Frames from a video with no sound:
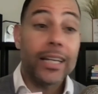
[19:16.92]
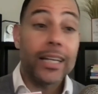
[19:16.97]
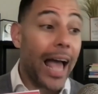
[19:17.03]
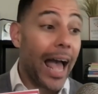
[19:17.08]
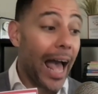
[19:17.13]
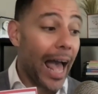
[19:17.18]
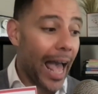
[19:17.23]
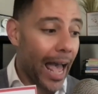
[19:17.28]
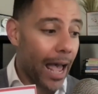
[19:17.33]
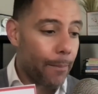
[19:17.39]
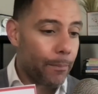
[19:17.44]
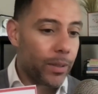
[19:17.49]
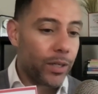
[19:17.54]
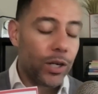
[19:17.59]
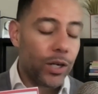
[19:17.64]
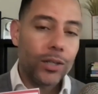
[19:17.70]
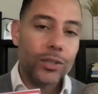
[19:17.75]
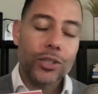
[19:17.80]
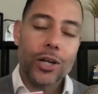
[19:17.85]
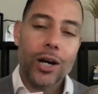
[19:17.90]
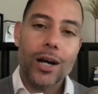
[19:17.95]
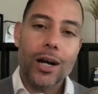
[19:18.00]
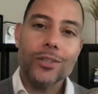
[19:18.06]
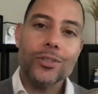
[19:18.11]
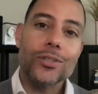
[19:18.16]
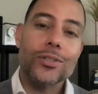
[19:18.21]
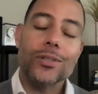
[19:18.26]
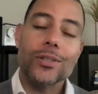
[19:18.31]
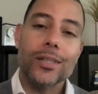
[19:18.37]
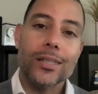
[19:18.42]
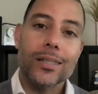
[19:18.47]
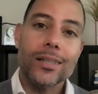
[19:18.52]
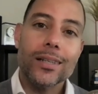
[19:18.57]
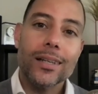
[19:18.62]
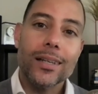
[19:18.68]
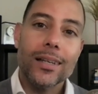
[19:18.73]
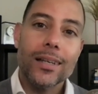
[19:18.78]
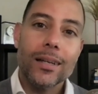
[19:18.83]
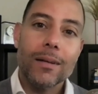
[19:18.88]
that happen unconsciously